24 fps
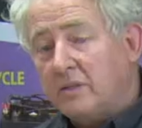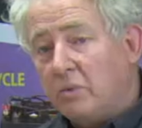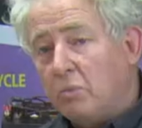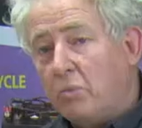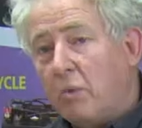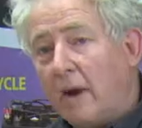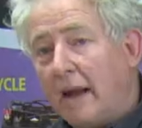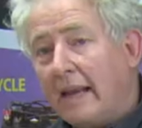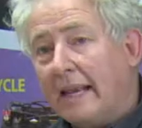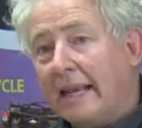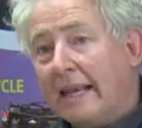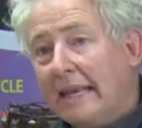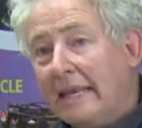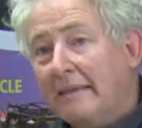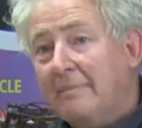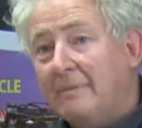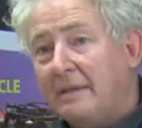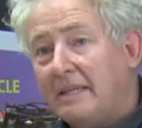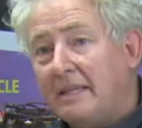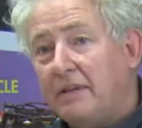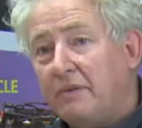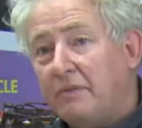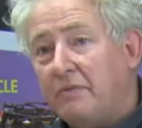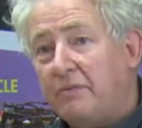The one
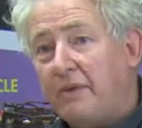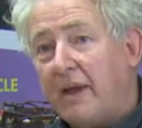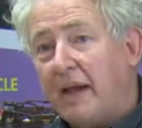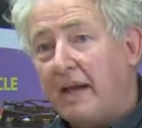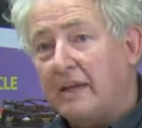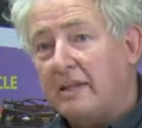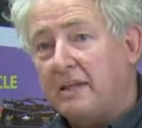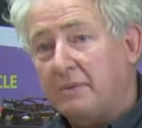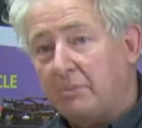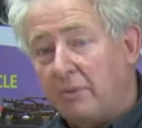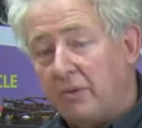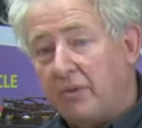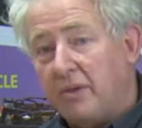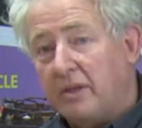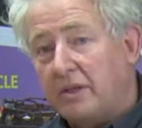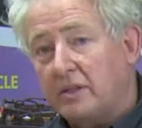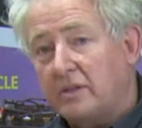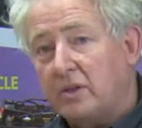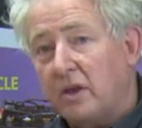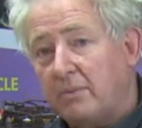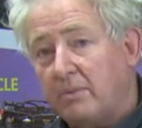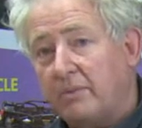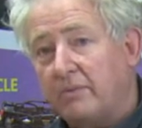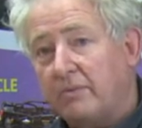limiting factor with these
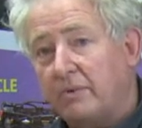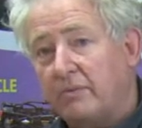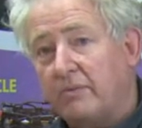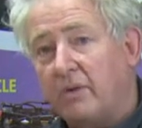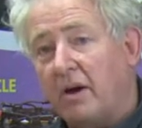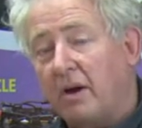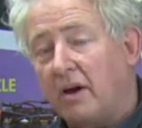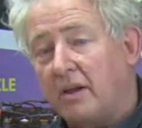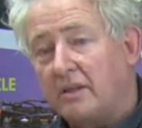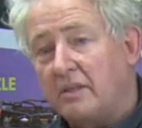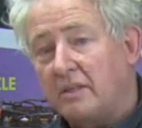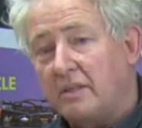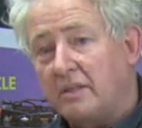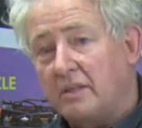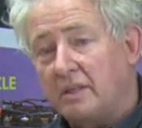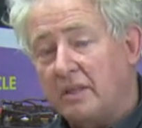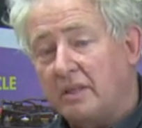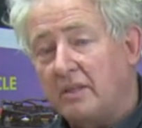type of devices